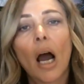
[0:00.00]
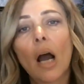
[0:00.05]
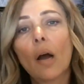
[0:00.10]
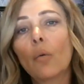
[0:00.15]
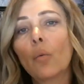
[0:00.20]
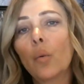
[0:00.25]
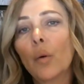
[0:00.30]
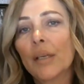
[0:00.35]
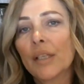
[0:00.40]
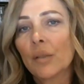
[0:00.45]

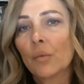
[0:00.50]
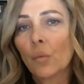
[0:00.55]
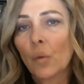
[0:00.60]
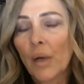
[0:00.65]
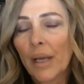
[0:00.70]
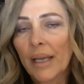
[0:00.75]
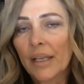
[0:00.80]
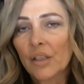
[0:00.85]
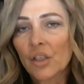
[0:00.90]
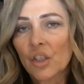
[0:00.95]
in
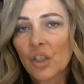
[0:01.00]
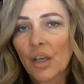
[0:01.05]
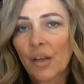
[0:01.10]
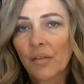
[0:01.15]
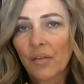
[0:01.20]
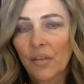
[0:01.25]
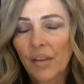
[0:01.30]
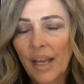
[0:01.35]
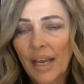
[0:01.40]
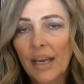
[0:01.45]
which
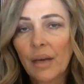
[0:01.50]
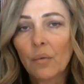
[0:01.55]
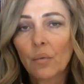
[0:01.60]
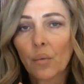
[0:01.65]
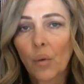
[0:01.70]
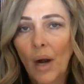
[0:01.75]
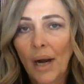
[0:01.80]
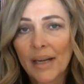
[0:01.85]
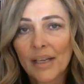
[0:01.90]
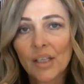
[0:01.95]
they
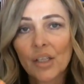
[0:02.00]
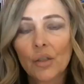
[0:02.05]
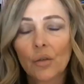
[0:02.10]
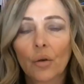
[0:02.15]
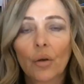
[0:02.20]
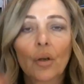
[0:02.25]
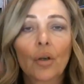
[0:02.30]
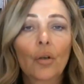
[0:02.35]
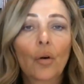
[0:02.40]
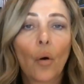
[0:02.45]
write
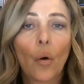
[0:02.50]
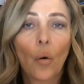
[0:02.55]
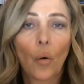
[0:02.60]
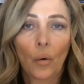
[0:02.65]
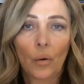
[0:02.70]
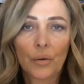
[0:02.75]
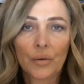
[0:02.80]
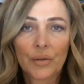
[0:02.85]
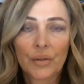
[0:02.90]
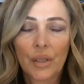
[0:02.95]
your
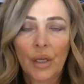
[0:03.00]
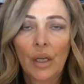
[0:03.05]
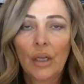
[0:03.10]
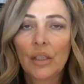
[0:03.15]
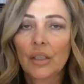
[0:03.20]
goals.